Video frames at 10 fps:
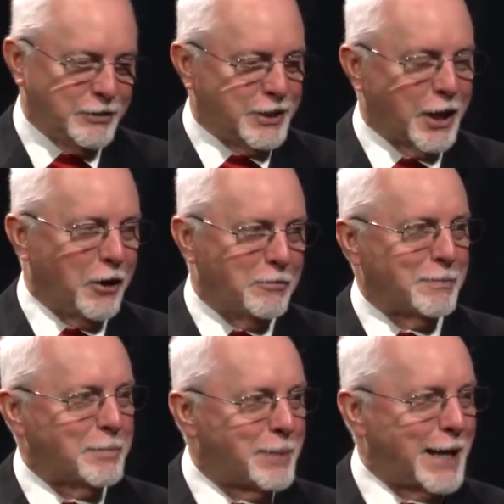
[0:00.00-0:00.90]
cut off
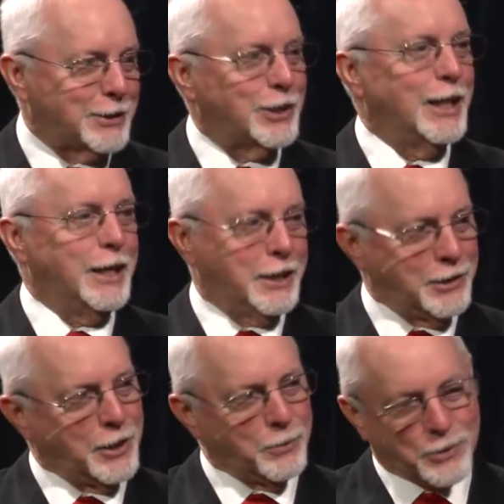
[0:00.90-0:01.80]
my pants leg,
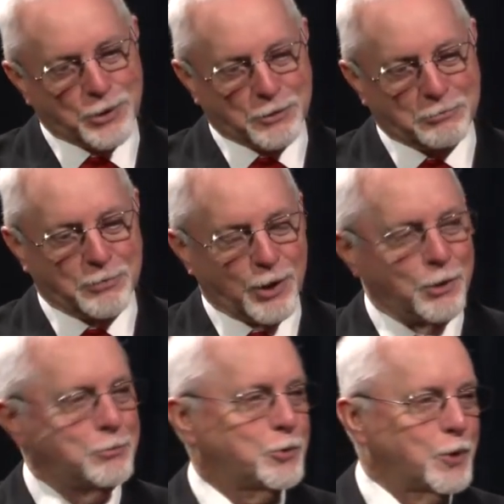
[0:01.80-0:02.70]
and there was a
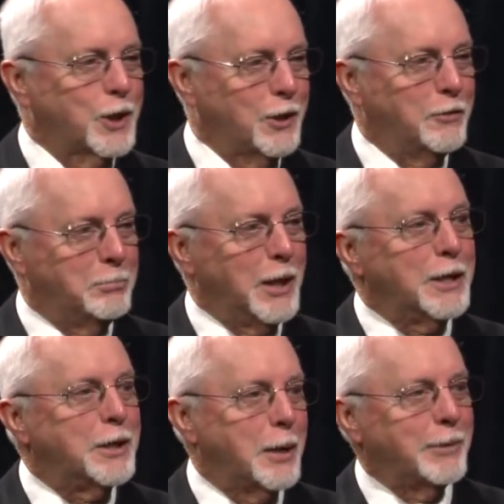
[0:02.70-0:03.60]
little trickle of
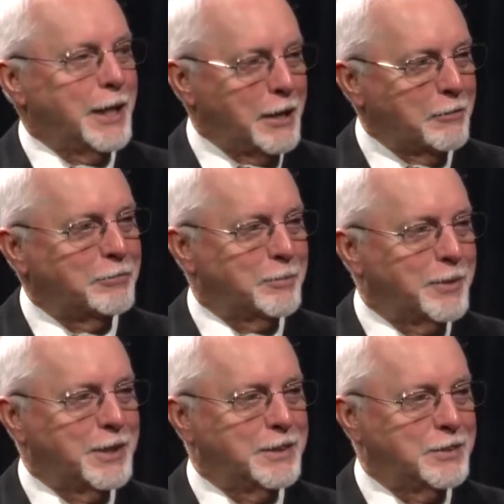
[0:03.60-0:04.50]
blood coming down from
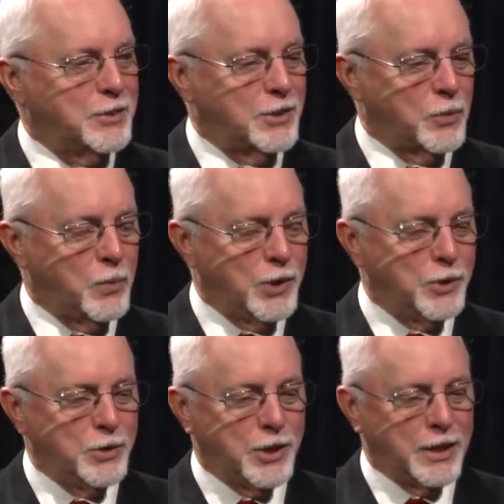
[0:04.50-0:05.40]
the
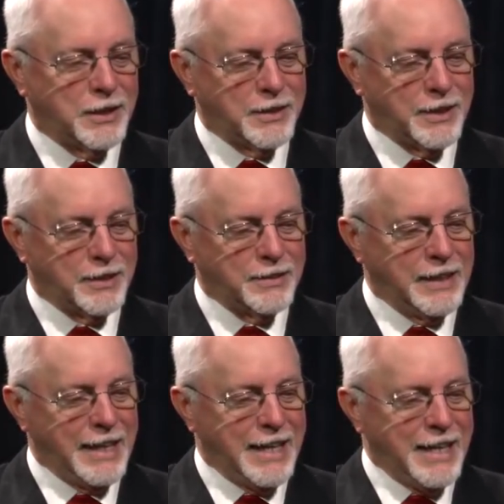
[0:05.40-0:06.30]
wound, and
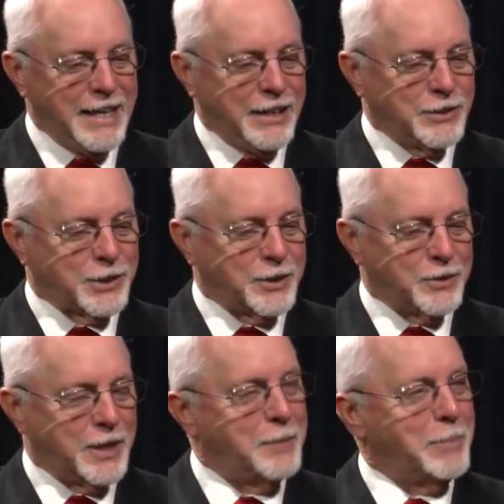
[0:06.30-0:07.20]
so
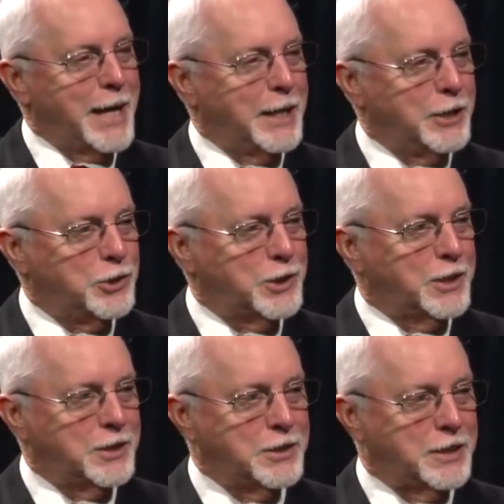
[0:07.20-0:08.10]
he bandaged
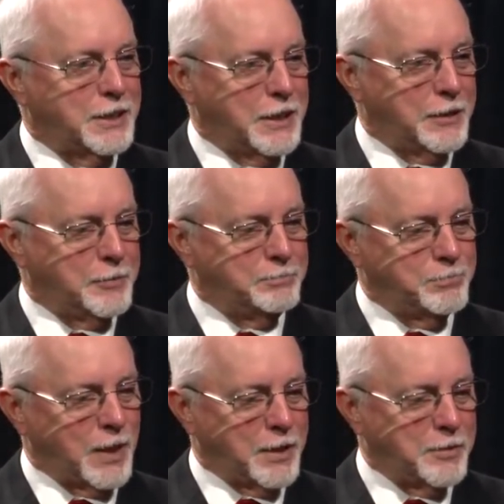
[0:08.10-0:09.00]
it, and
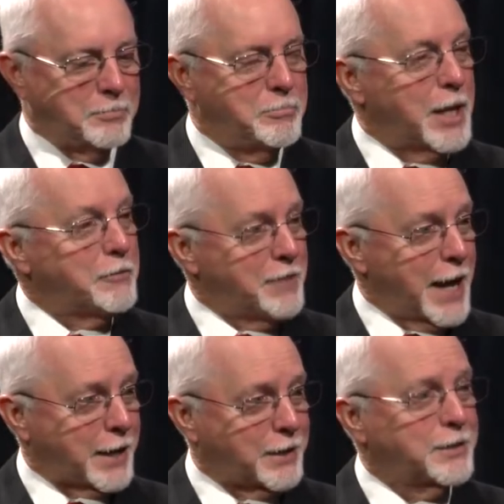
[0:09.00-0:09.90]

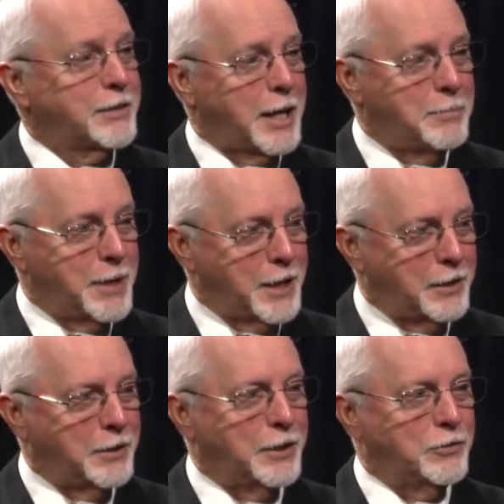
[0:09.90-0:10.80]
medevac came
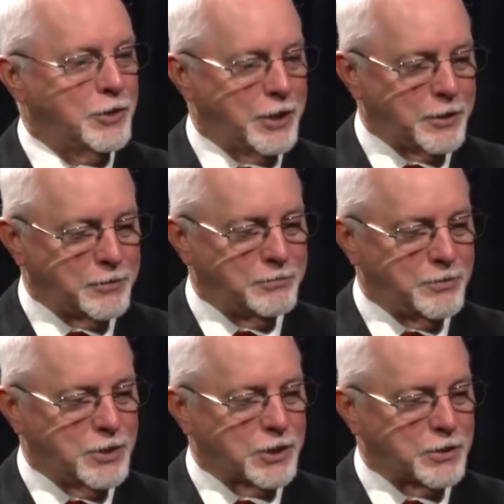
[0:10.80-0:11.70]
in and
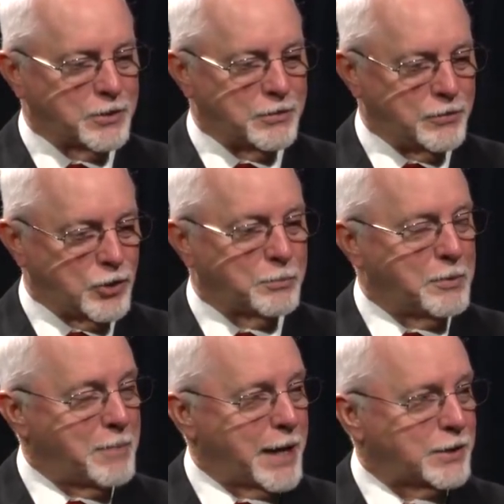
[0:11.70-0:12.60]
took me
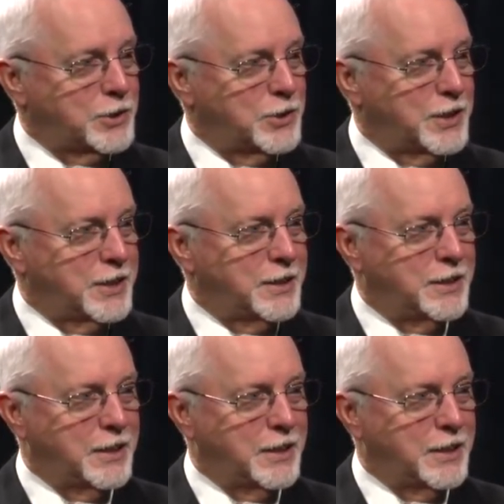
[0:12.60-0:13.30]
back to the